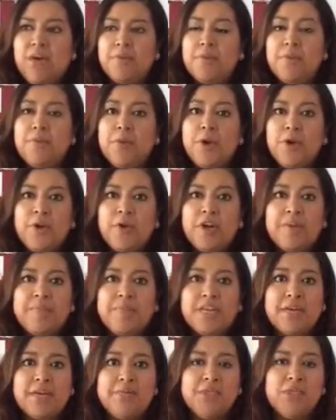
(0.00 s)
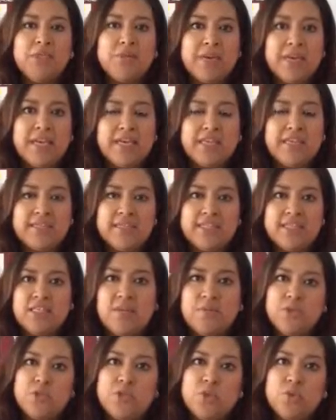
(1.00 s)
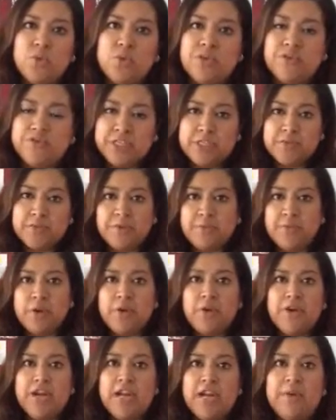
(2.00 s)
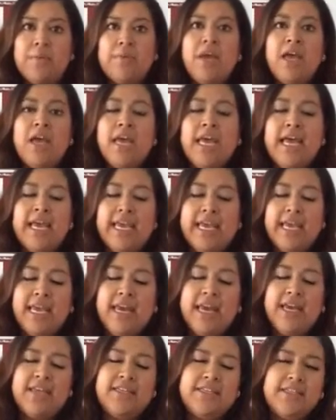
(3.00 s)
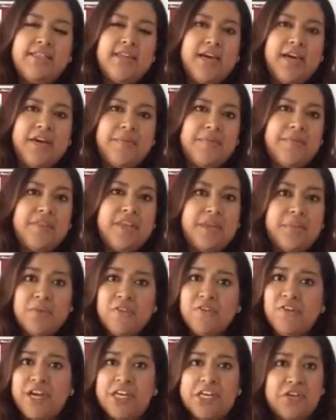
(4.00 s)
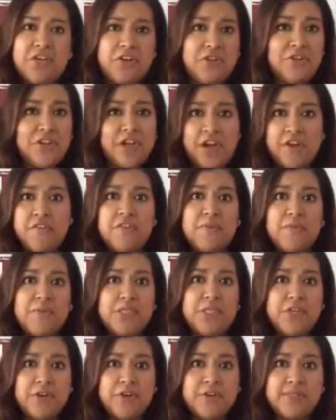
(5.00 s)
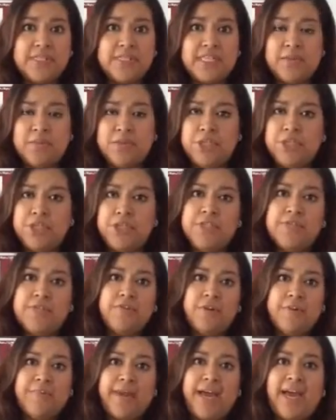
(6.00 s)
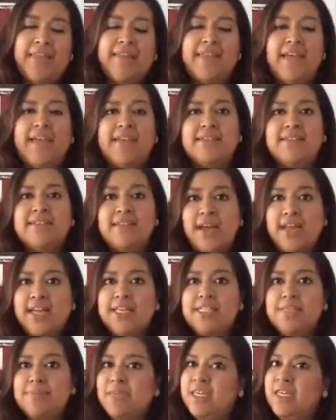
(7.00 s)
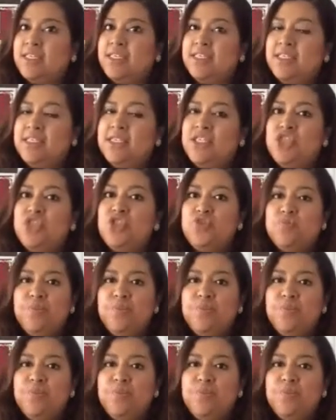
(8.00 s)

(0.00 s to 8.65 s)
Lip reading: The program that I'm doing is a summer school enrichment program, and they provided a lot of the materials that I'm going to use for math and science because it's